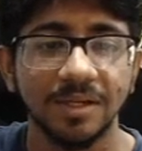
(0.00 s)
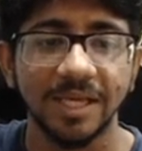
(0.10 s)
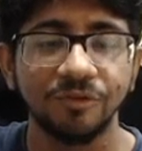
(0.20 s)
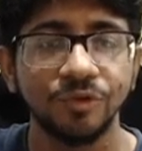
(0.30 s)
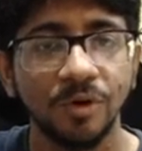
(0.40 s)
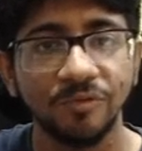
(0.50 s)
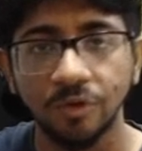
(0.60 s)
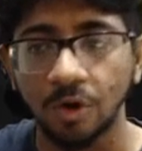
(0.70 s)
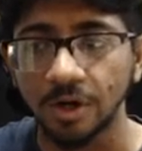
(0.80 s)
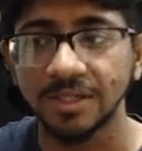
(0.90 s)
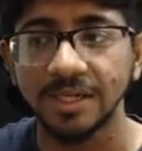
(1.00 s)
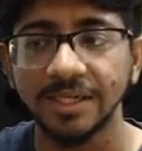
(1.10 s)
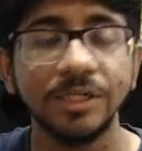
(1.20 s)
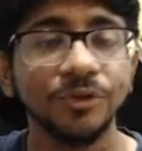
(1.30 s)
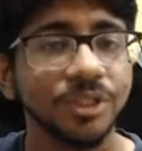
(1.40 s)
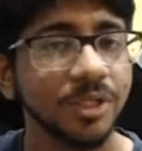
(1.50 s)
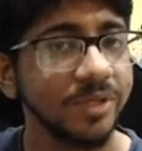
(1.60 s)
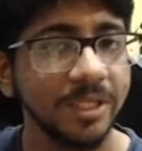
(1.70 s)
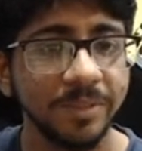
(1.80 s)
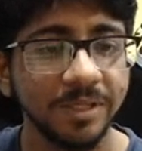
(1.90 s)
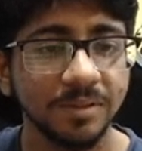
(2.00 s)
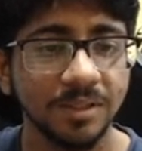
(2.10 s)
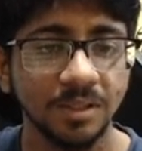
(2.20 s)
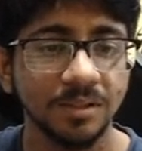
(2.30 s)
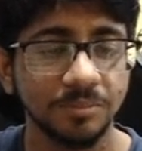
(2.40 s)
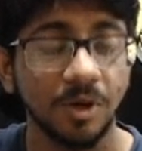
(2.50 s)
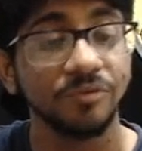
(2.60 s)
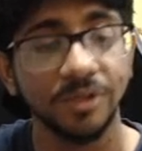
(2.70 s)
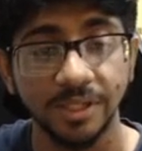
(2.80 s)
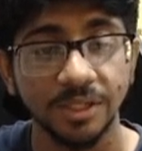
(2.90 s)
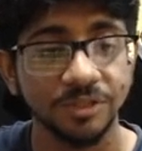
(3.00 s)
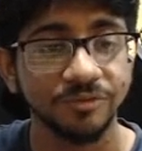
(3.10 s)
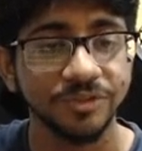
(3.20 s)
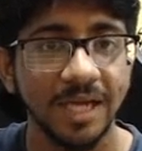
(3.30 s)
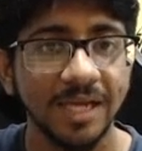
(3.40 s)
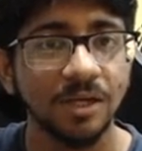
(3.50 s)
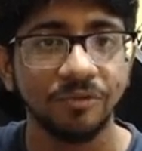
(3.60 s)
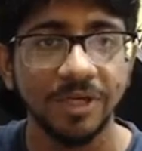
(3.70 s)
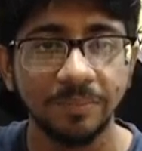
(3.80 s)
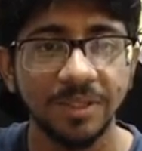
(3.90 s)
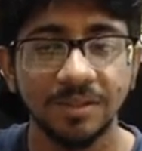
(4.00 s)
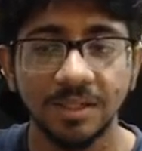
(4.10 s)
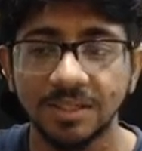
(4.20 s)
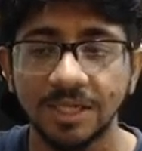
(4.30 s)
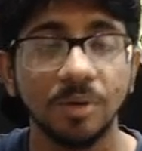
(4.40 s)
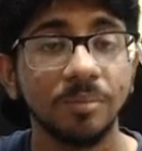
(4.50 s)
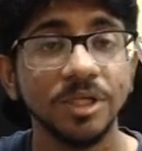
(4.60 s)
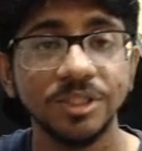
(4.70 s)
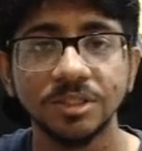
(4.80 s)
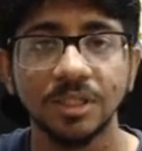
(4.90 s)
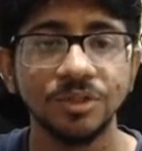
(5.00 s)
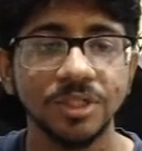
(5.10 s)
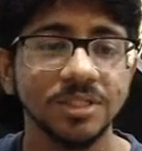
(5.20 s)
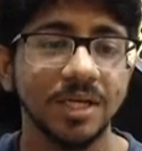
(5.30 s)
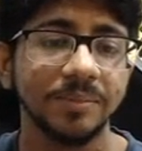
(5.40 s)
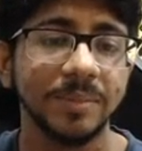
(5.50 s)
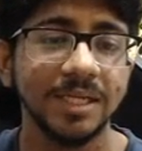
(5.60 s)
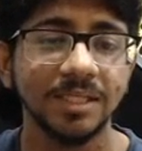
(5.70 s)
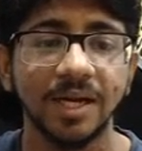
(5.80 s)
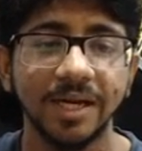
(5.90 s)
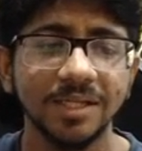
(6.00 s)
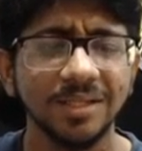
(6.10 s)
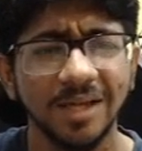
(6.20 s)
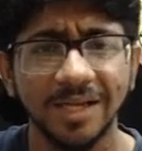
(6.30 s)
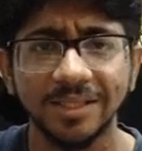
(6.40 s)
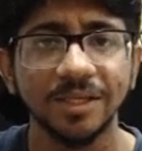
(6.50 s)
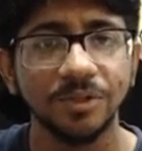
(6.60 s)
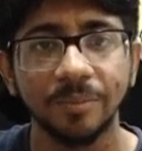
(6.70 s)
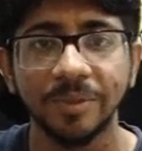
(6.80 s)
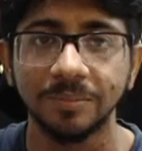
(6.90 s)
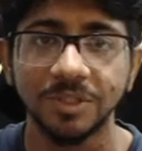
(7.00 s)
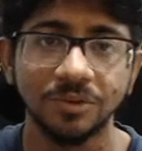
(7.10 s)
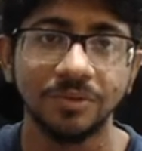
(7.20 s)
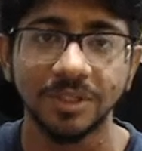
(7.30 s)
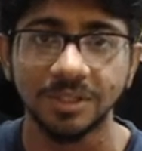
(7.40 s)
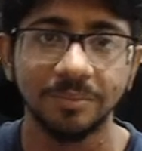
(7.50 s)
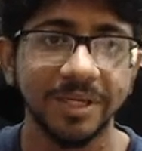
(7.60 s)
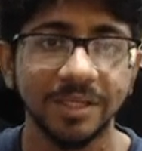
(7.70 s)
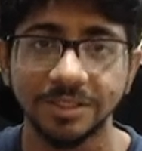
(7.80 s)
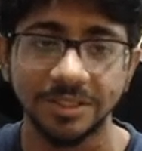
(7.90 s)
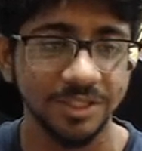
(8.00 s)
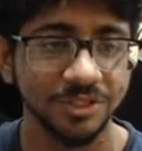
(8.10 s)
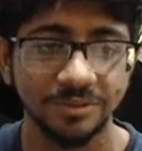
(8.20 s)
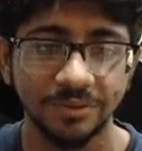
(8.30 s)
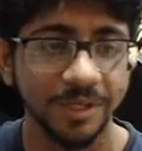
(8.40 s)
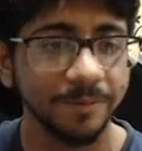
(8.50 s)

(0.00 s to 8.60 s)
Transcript: Like if you have got that intuition of DP, of the recursive style of DP, that you're merging solutions and building the idea, then I think you are pretty much over the beginner stage. Okay.